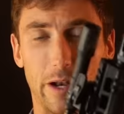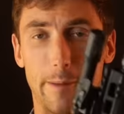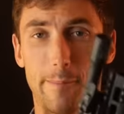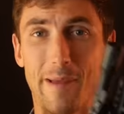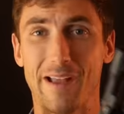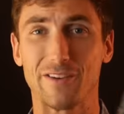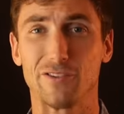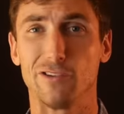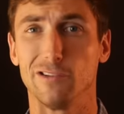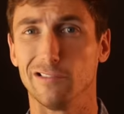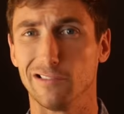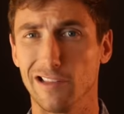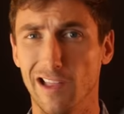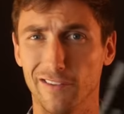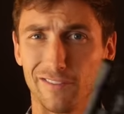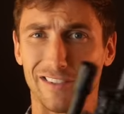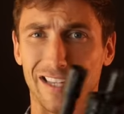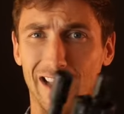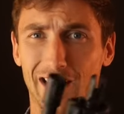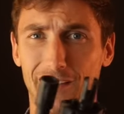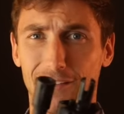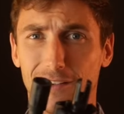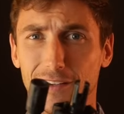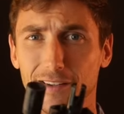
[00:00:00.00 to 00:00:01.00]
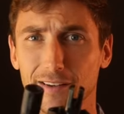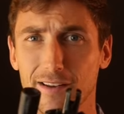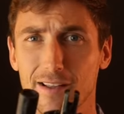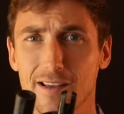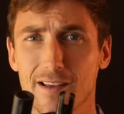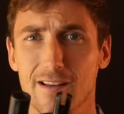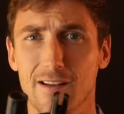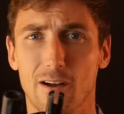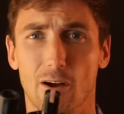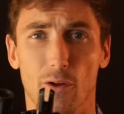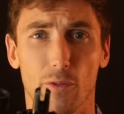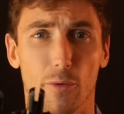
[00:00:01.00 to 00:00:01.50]
I'm actually left-handed,
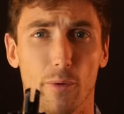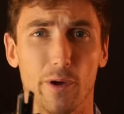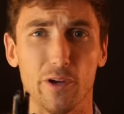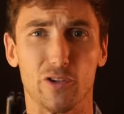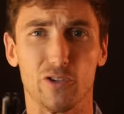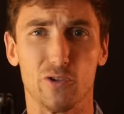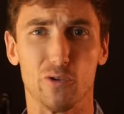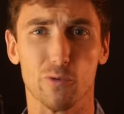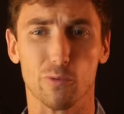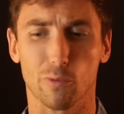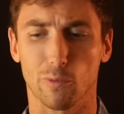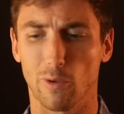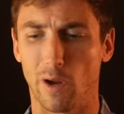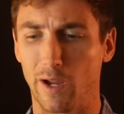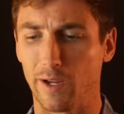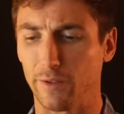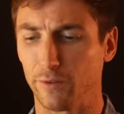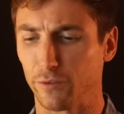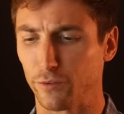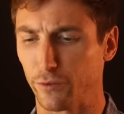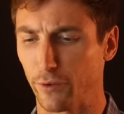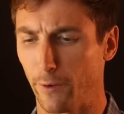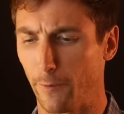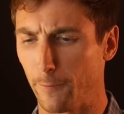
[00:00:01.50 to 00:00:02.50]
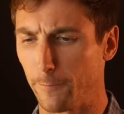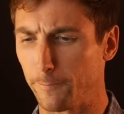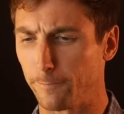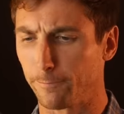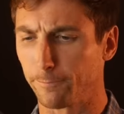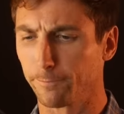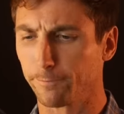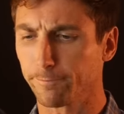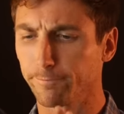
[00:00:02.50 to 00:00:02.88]
although I shoot right, so